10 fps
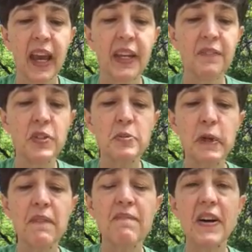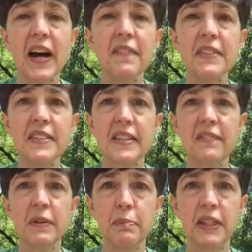And if you spend 5 to
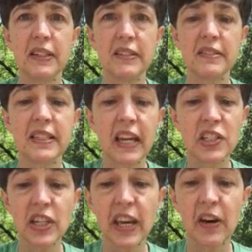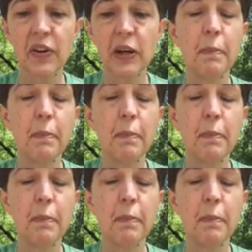7 minutes sketching out